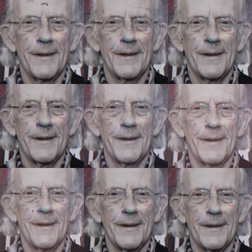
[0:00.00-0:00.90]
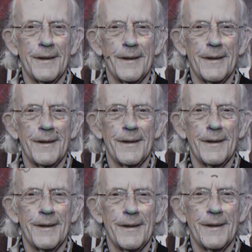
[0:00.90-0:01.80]
one day.
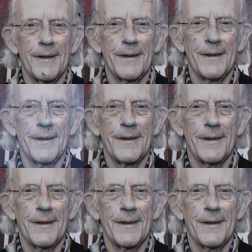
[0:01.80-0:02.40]
You probably